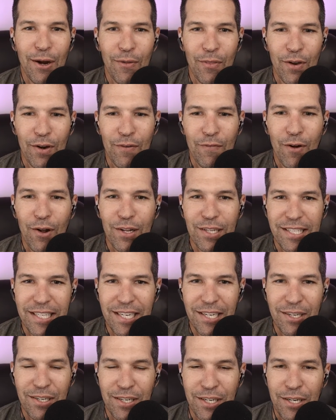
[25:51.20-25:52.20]

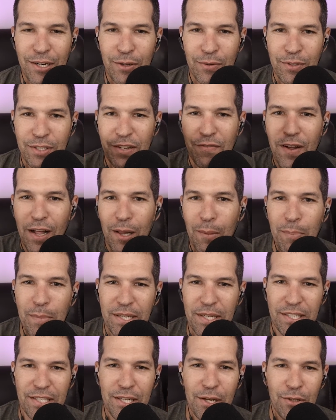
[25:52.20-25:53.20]
volunteer,
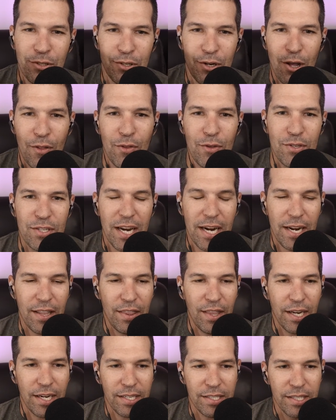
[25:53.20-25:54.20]
development skills and all those kind of
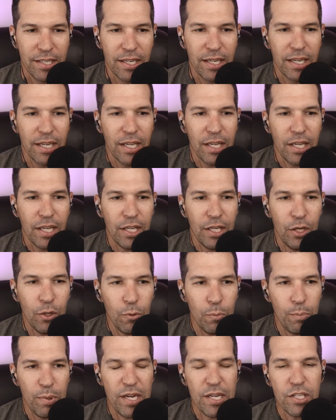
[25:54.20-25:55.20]
things.
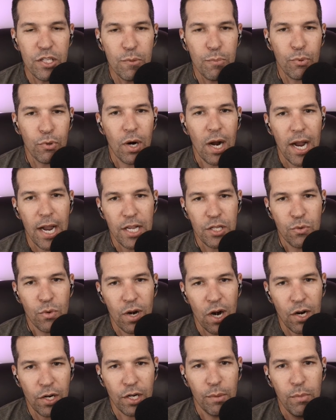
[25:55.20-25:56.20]
You'd be surprised what
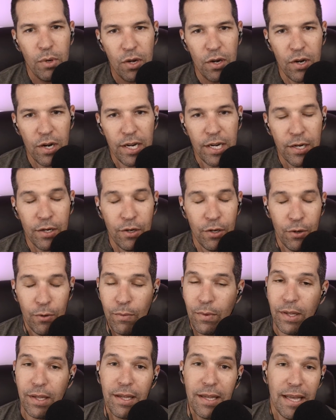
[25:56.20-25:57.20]
our community can do.
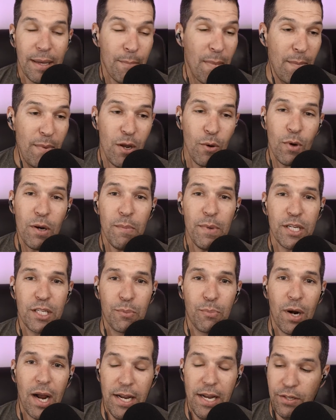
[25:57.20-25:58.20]
Maybe you wouldn't be
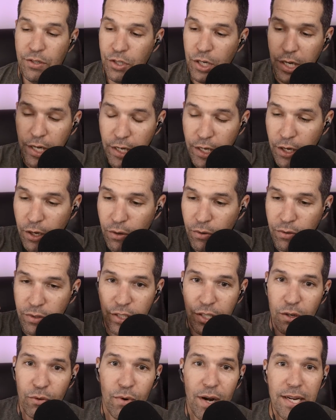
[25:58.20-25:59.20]
surprised. GDQ
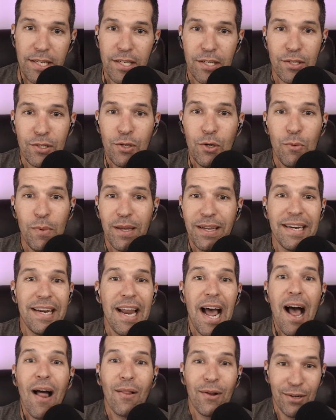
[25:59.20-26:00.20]
still raises $2 million,
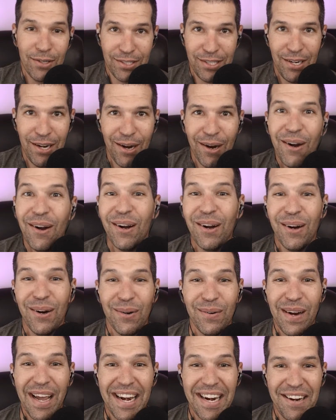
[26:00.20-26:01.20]

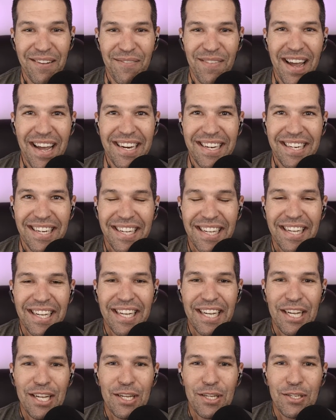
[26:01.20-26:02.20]
at an event.
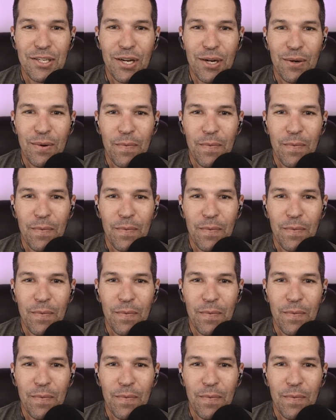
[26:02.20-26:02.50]
So